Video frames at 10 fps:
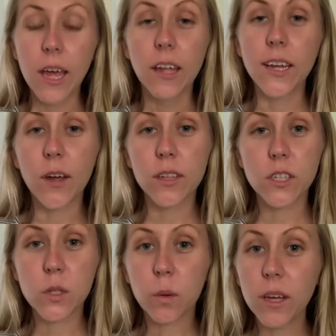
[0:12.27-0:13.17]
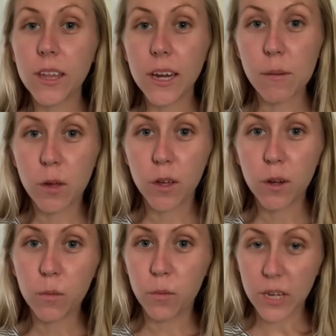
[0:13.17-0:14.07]
Now, the story that I'm going to
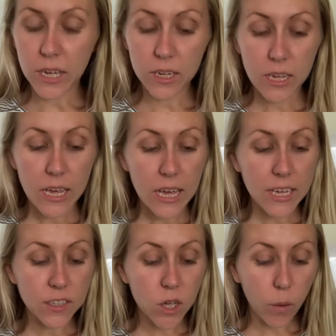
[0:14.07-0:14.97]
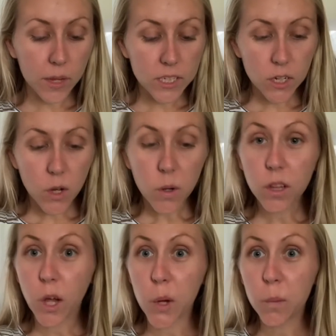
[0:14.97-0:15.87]
read is going to go
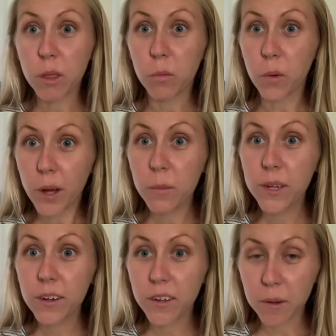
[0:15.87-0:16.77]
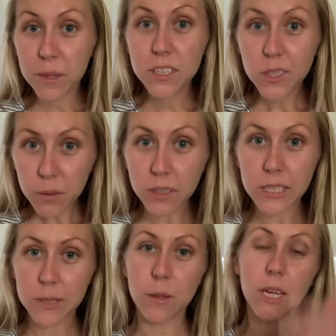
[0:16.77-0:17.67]
along with what we are going to be doing
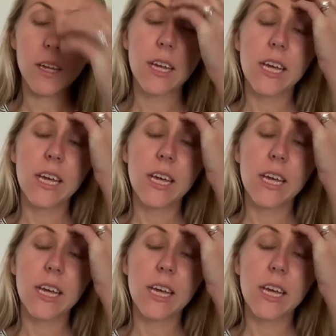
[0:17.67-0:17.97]
this week.